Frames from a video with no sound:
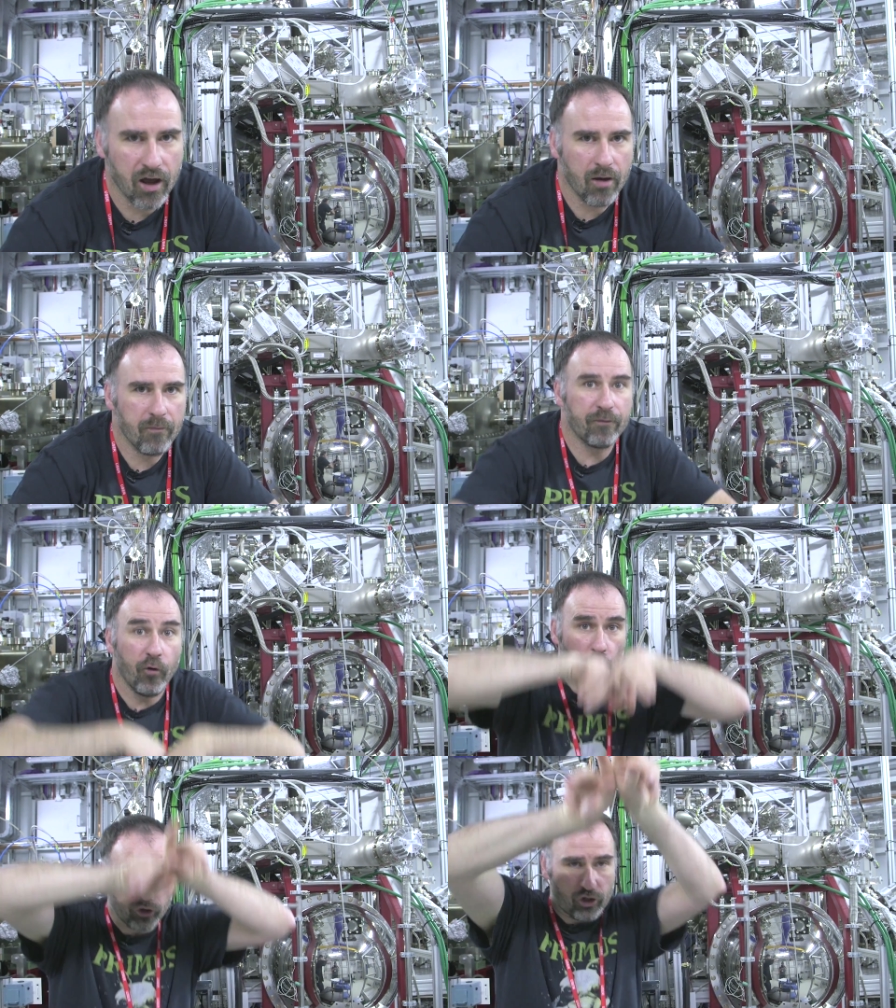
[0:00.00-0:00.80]
um,
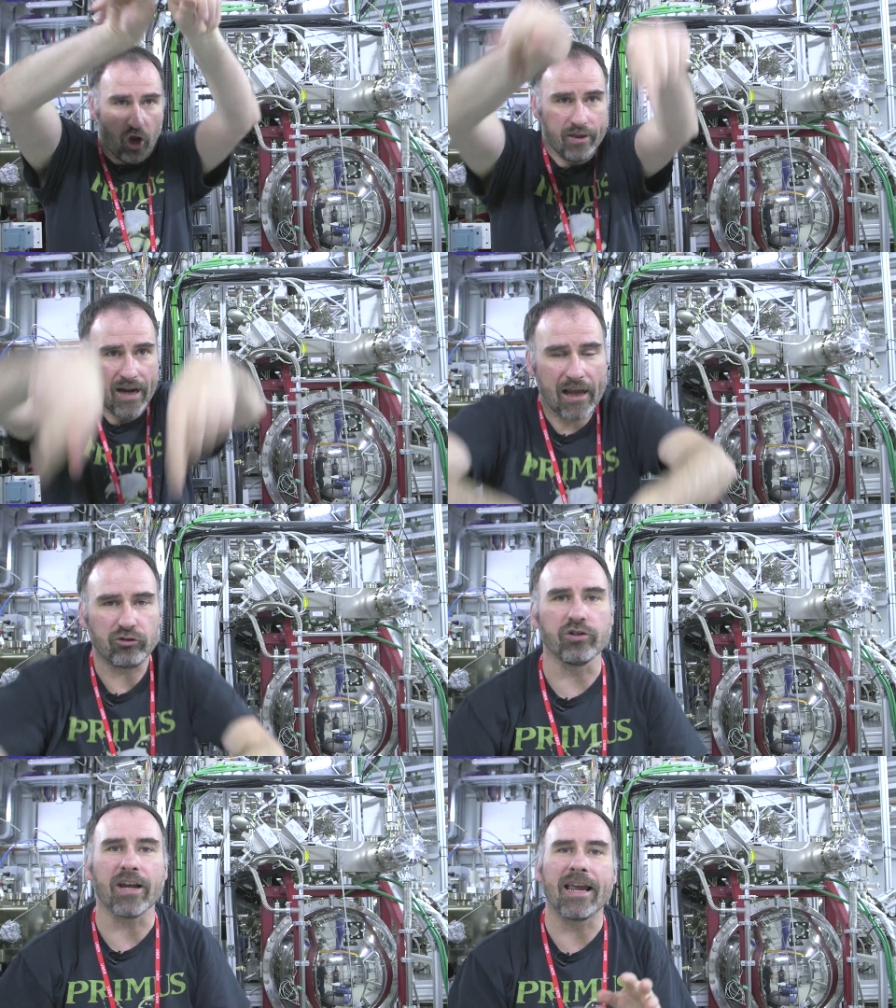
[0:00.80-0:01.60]
force on the
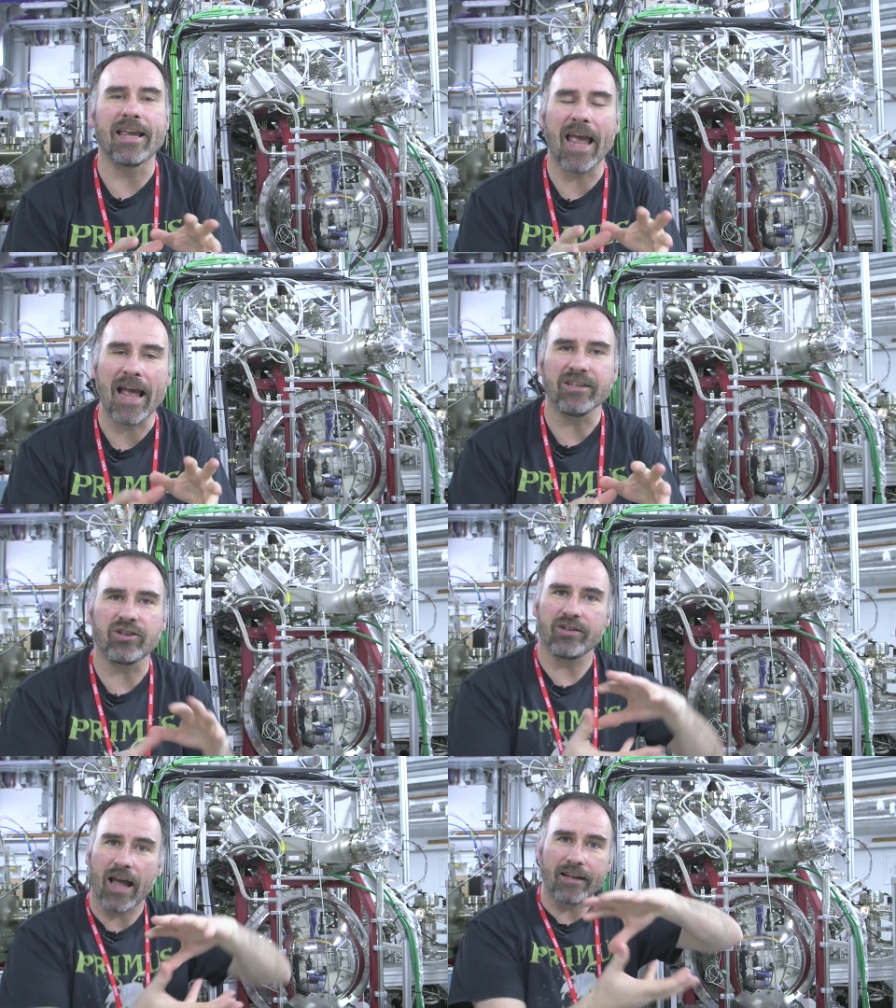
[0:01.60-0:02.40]
electrons
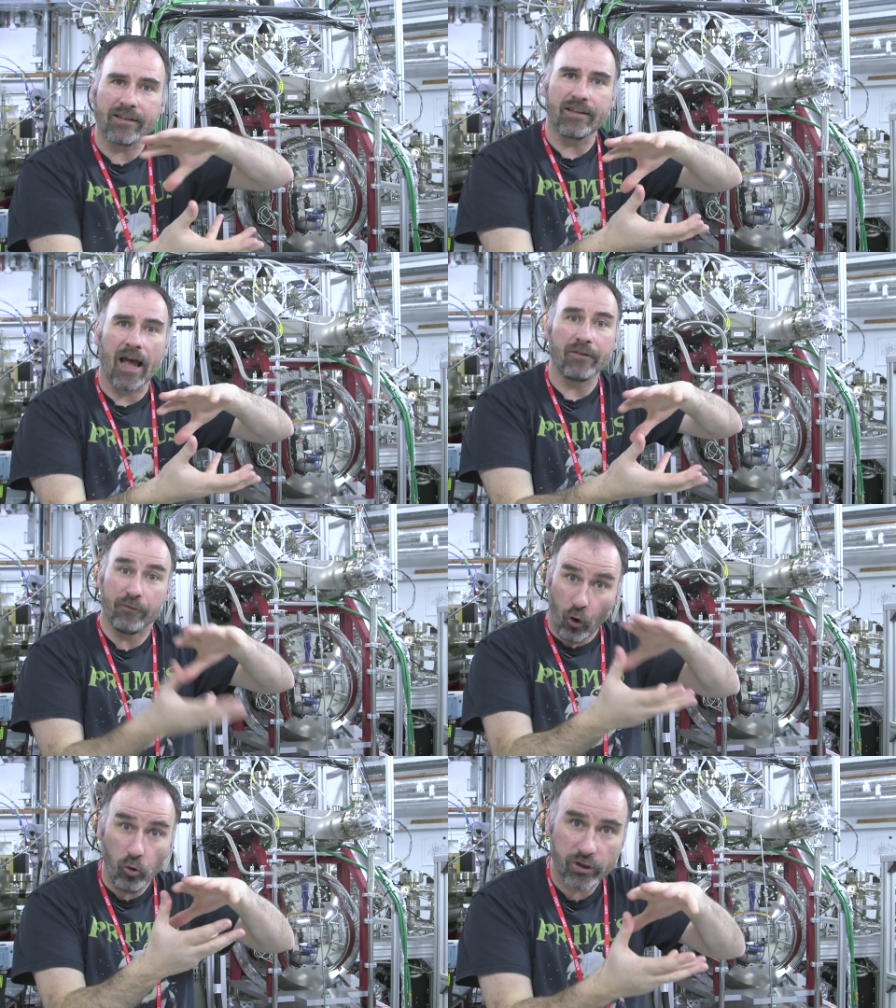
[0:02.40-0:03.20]
against that, that
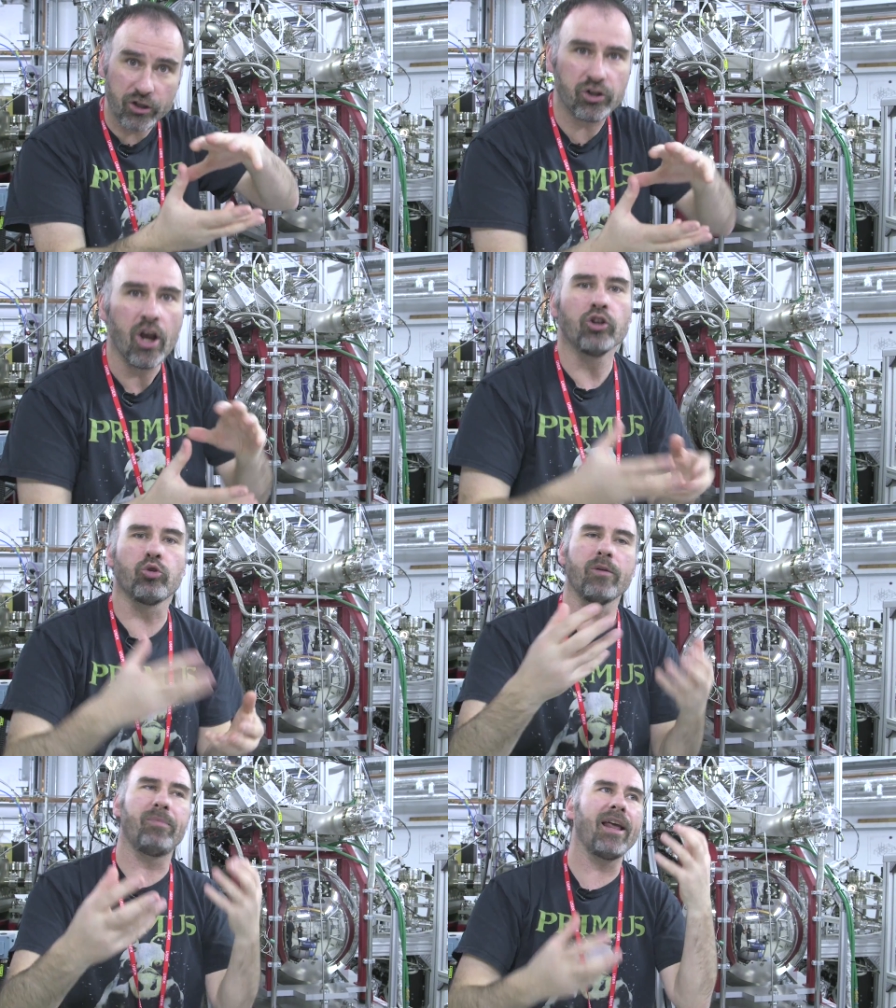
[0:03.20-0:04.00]
voltage.
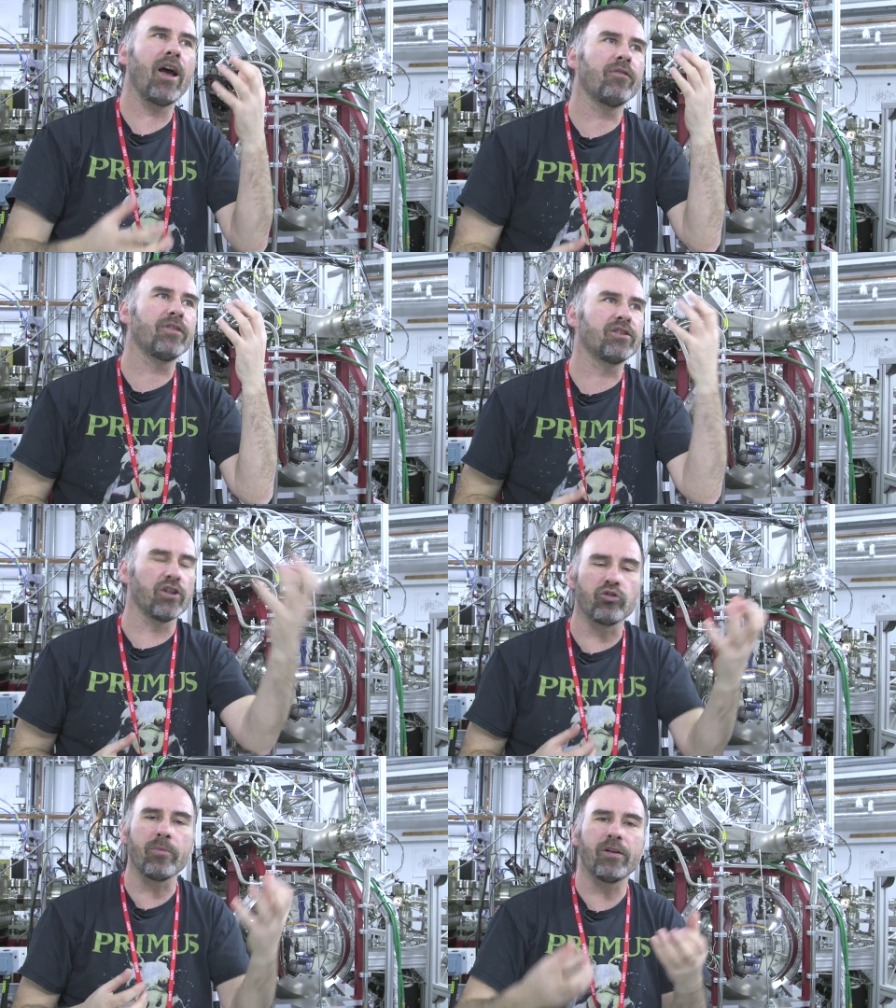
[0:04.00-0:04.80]
So we play off the
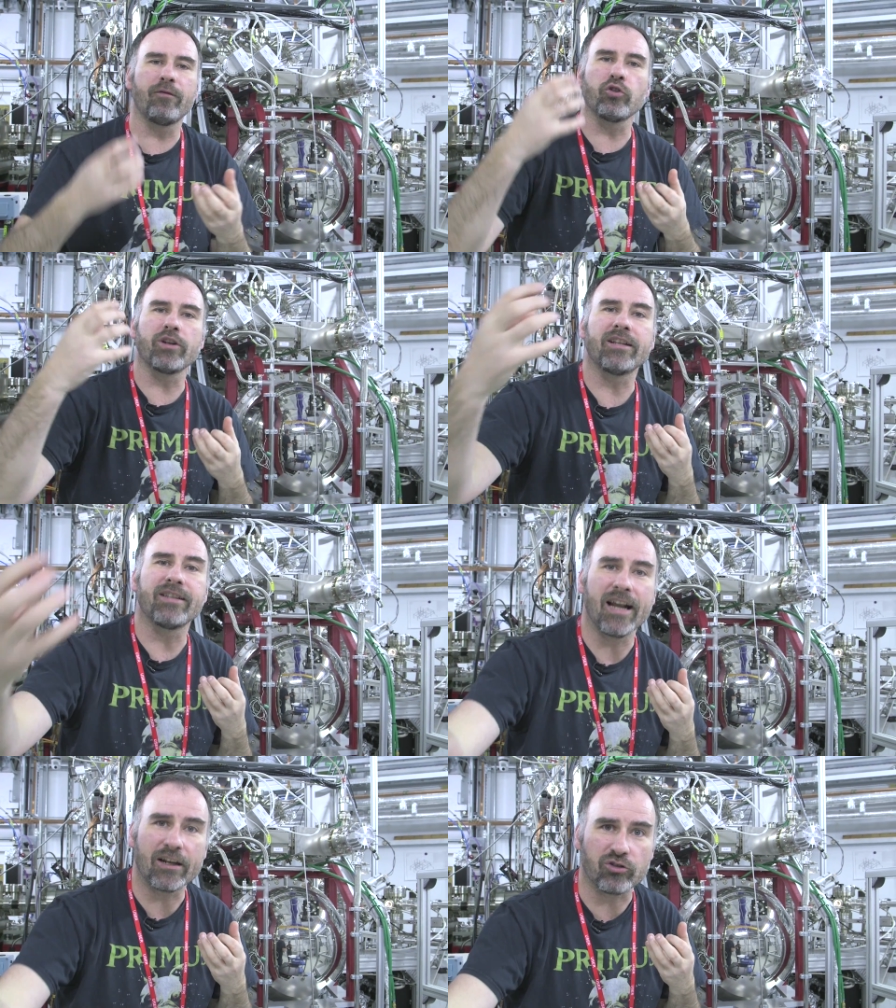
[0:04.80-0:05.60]
centripetal force
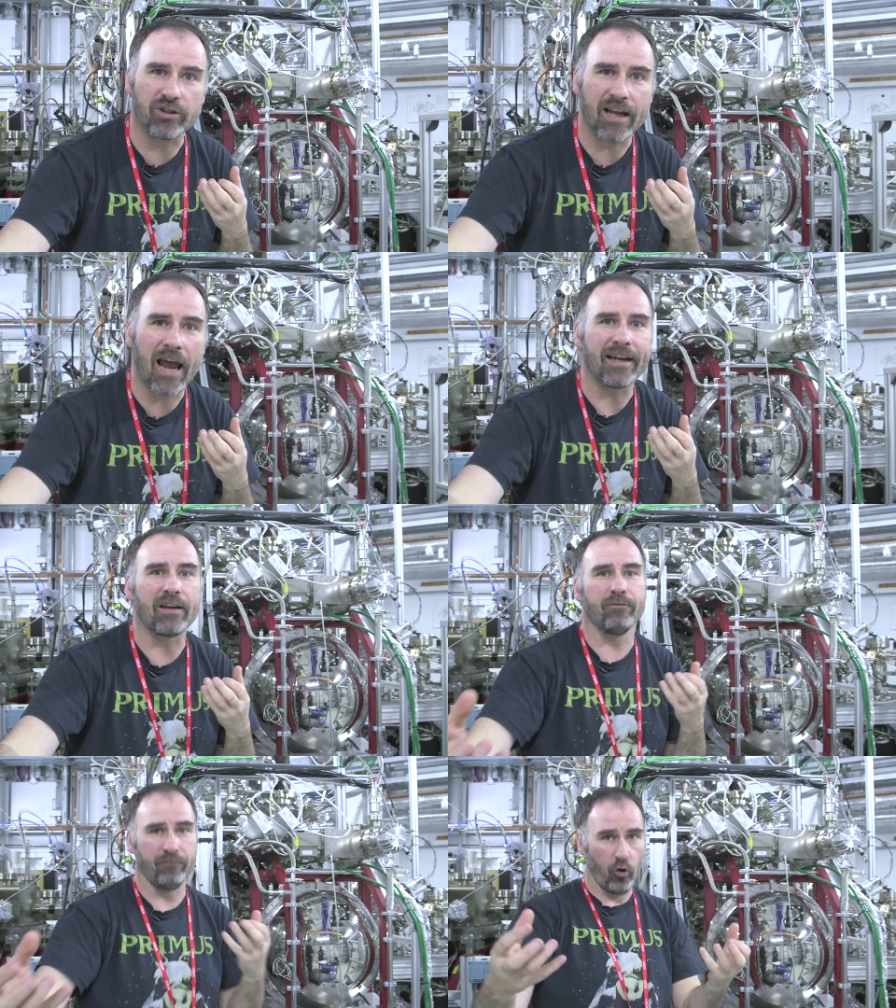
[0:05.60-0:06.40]
against the electrostatic
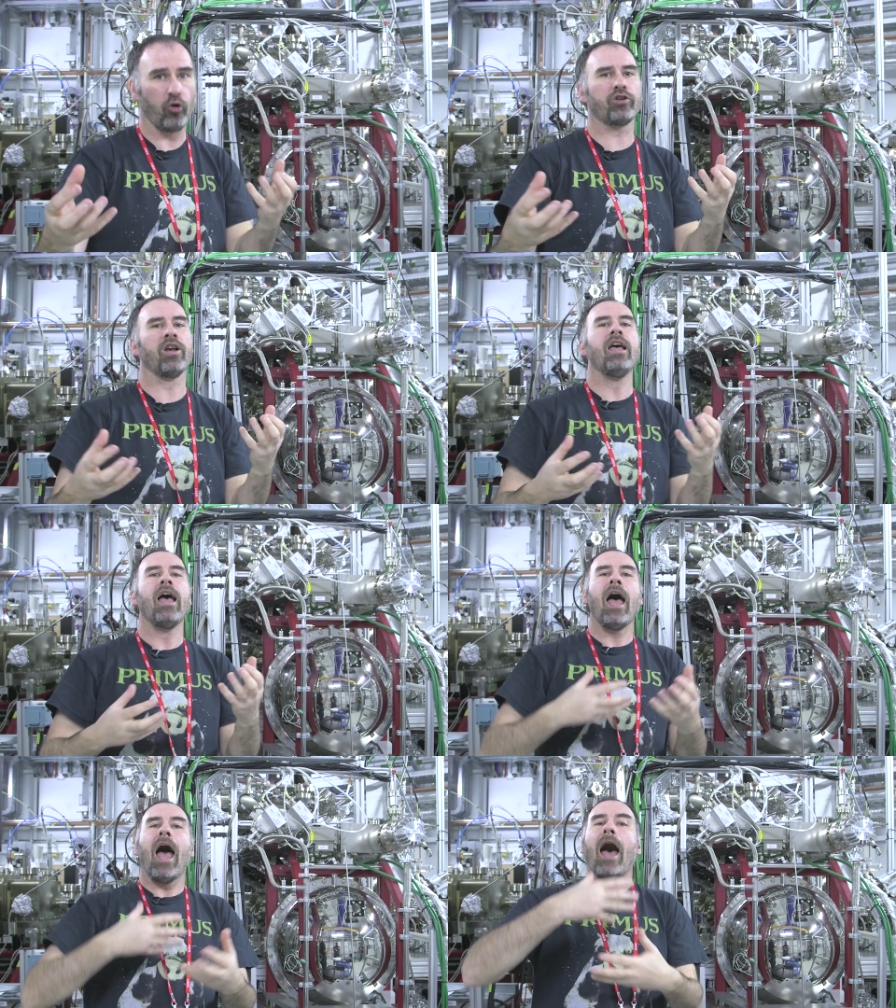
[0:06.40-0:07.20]
force.
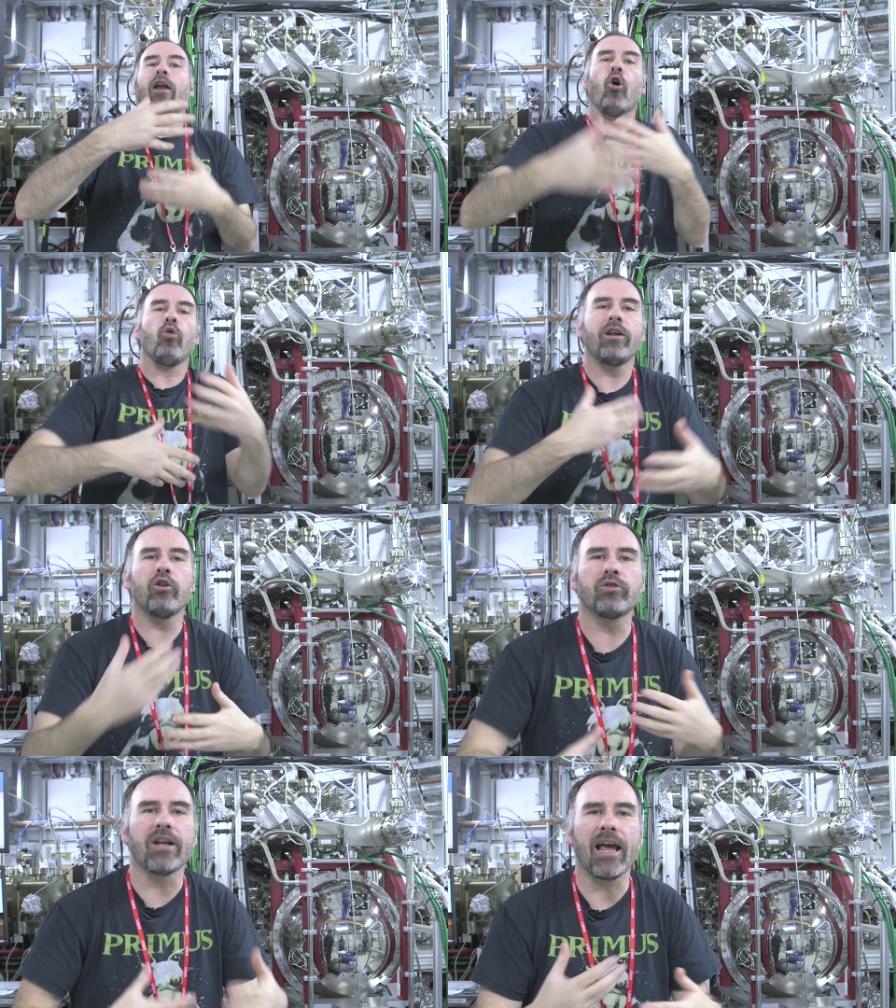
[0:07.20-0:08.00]
And only those